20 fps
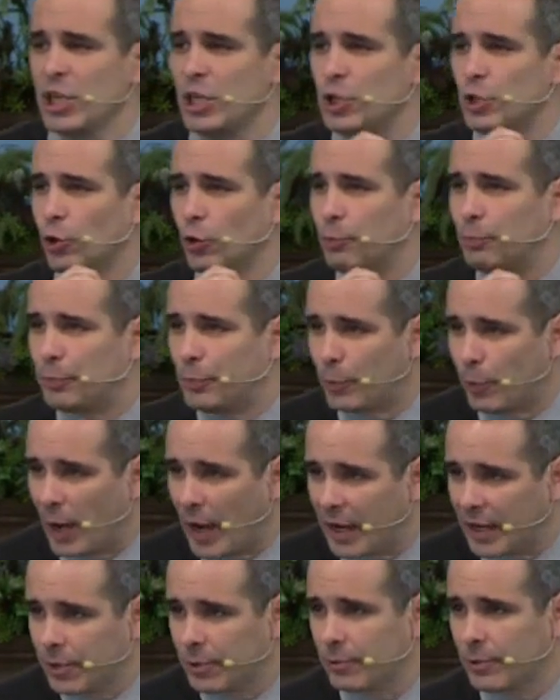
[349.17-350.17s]
your
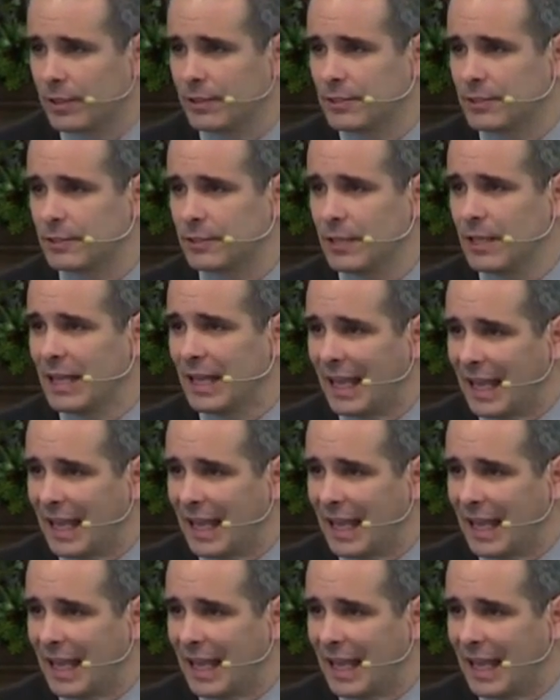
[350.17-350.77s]
progress